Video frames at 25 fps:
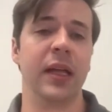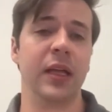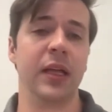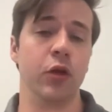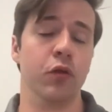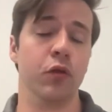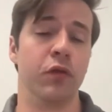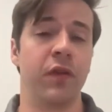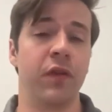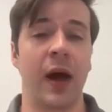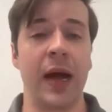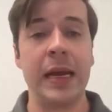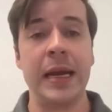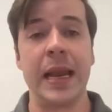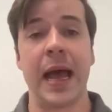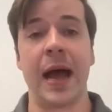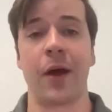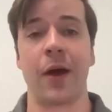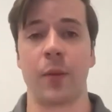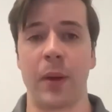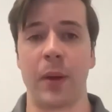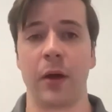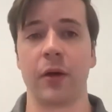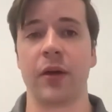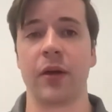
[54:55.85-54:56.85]
you find out
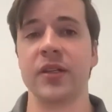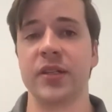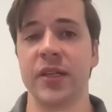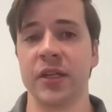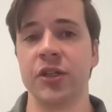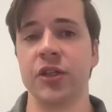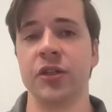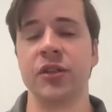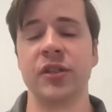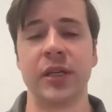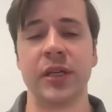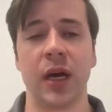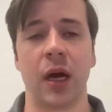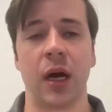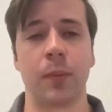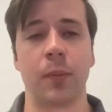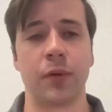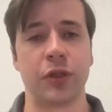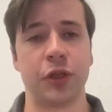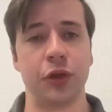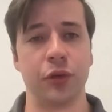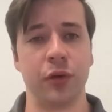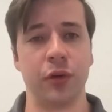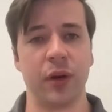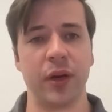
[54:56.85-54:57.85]
about contingency
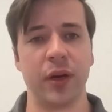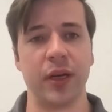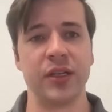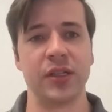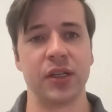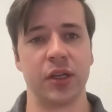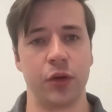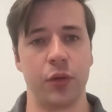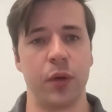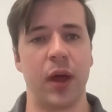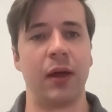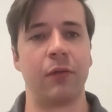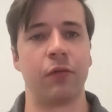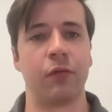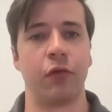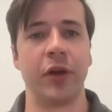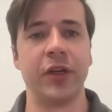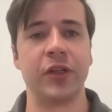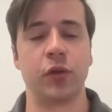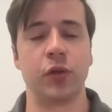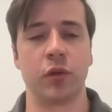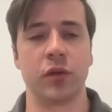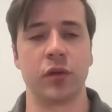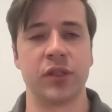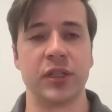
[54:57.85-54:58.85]
opportunities and you have
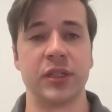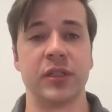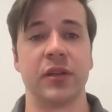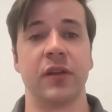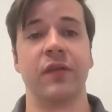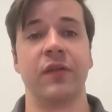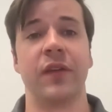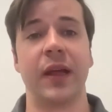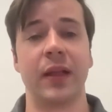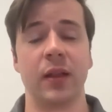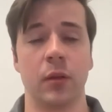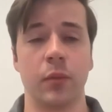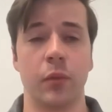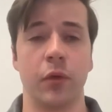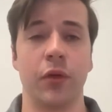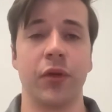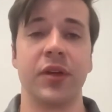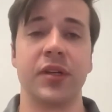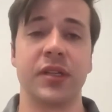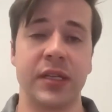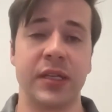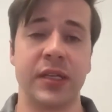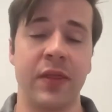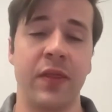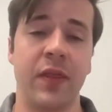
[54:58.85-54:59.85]
resources available to
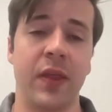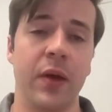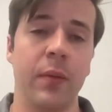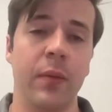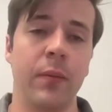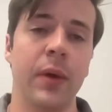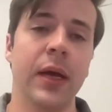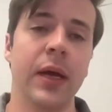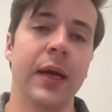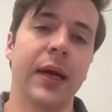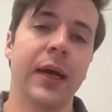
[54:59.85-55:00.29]
send them.